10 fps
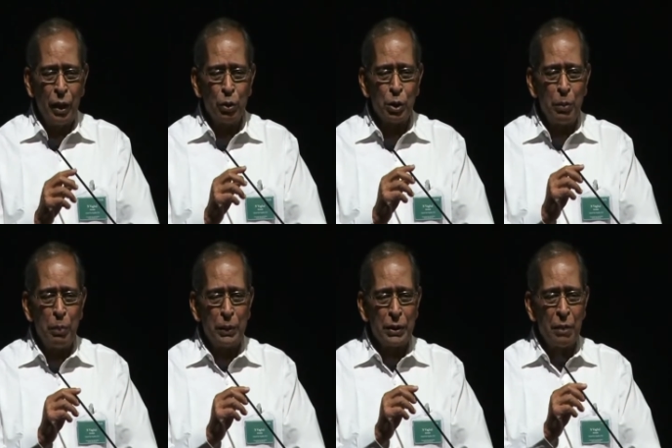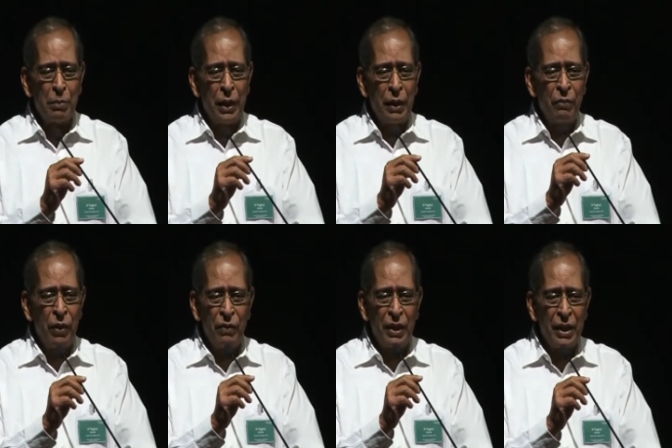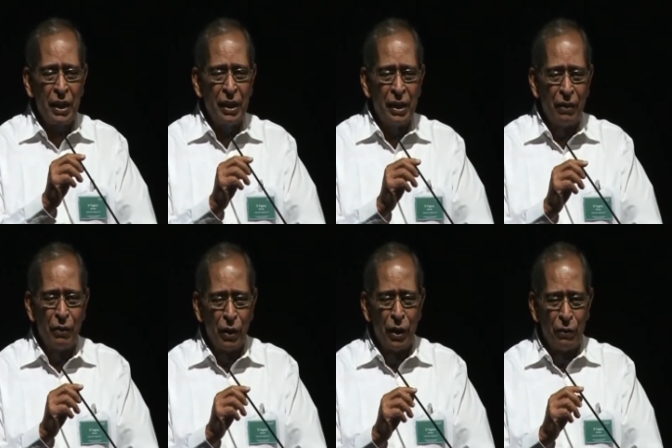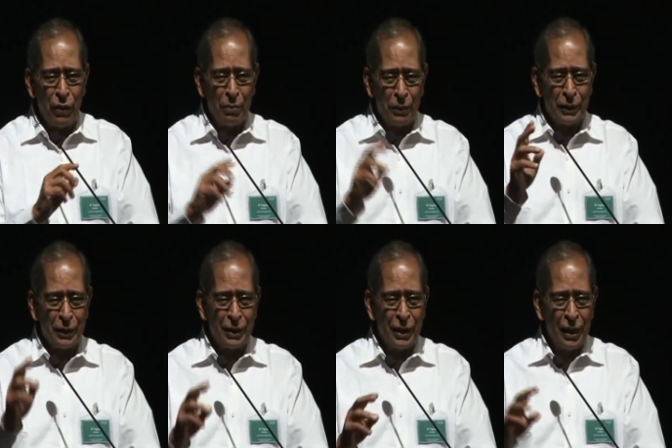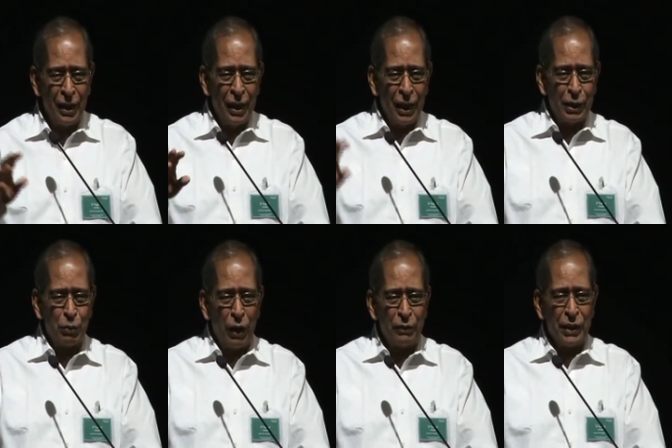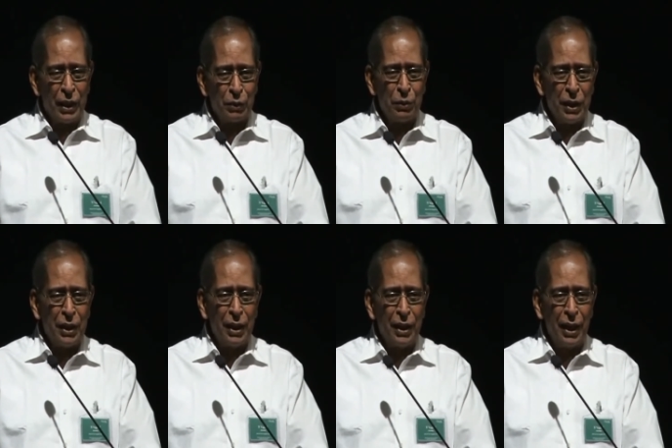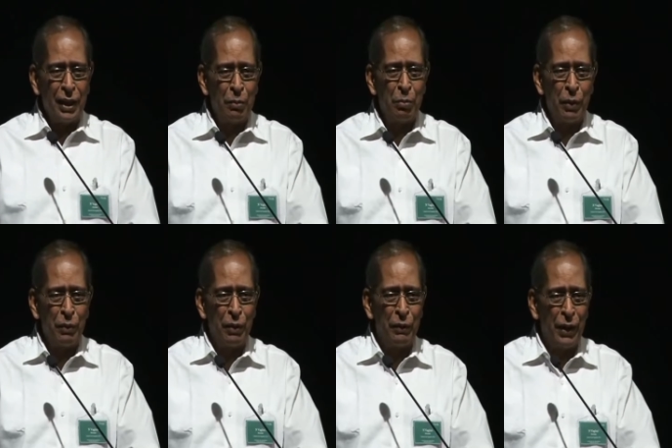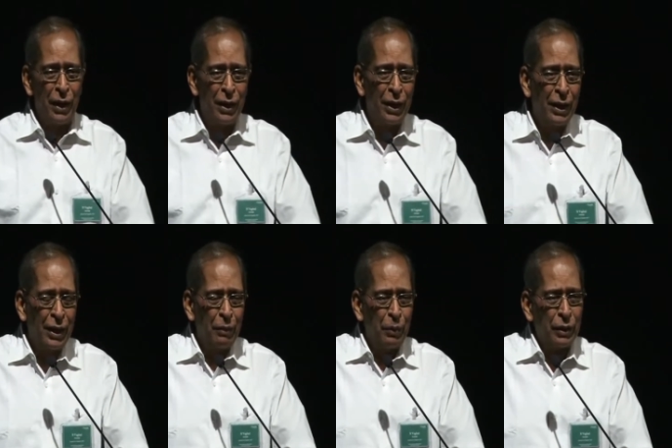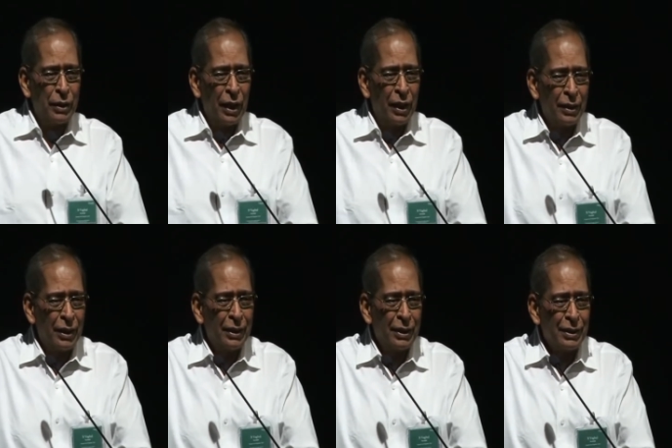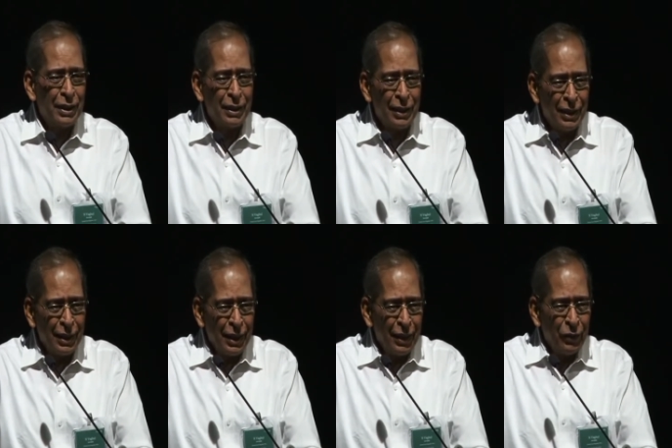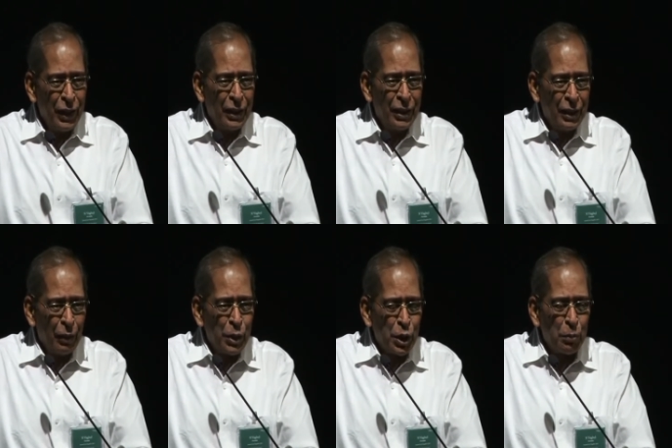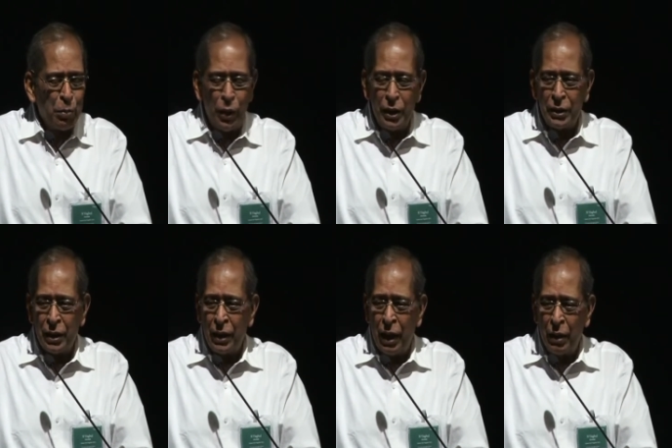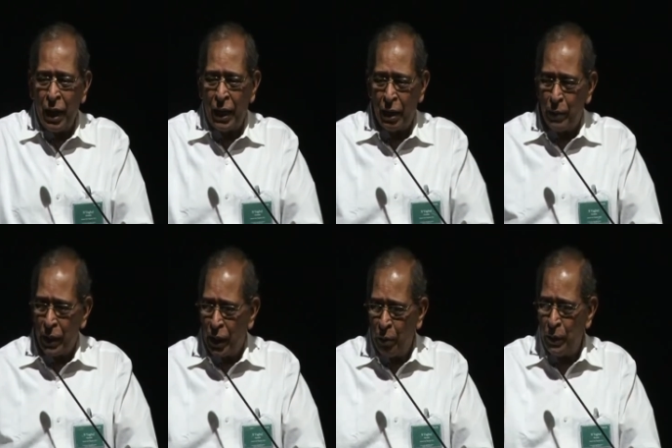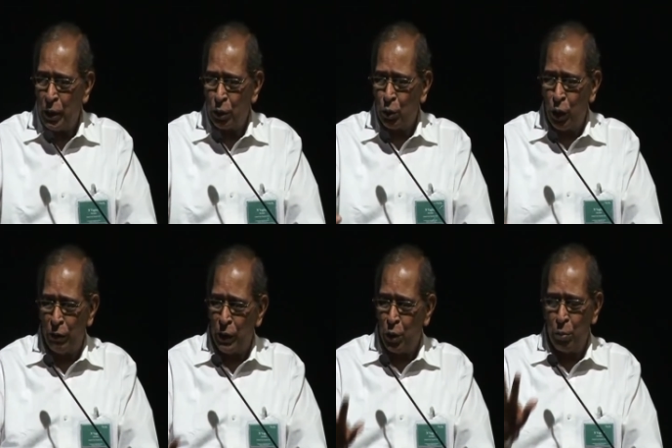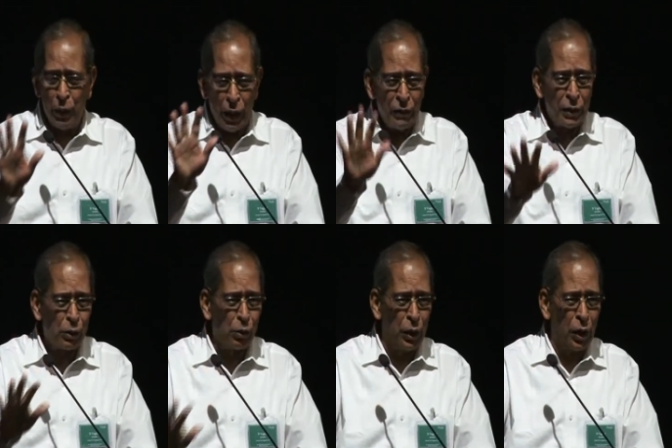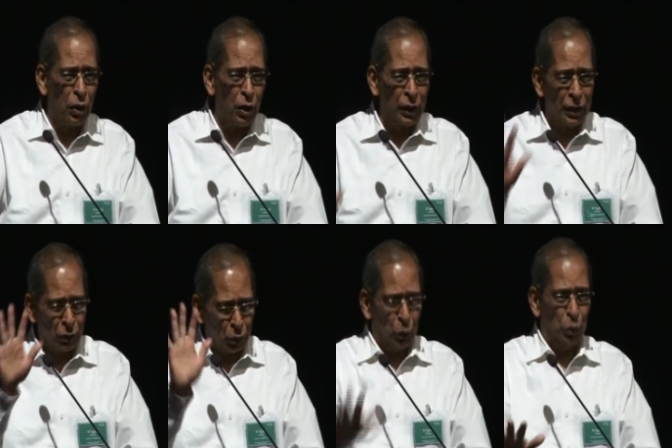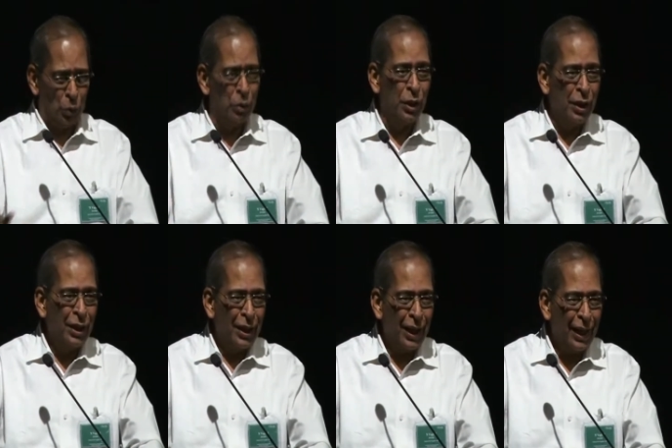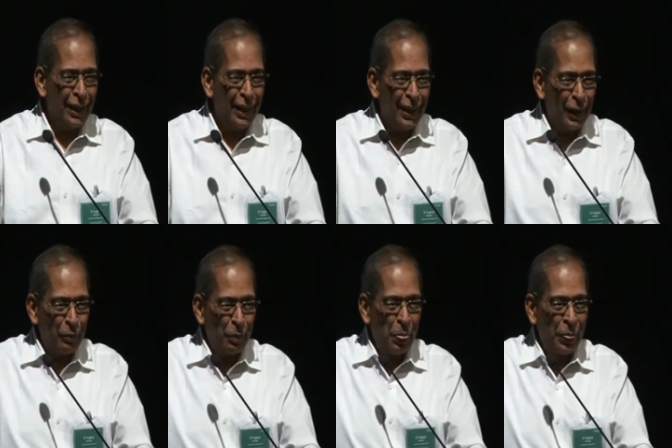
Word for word: There used to be a president by name V.V. Giri. Have you heard of him? His wife Saraswati Giri, I remember very well because uh, that is uh, the commissioner of police in uh, Hyderabad gave me the story whether you believe the story or not, it is true. And uh,